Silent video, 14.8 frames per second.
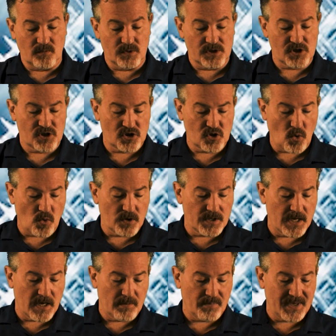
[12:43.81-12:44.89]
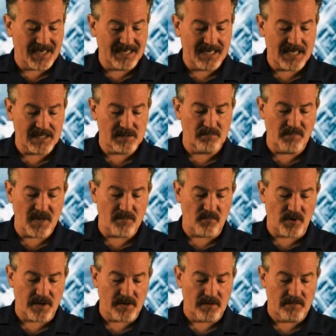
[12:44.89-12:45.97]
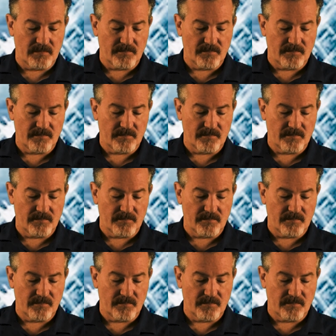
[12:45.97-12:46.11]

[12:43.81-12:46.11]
was stored up in his memory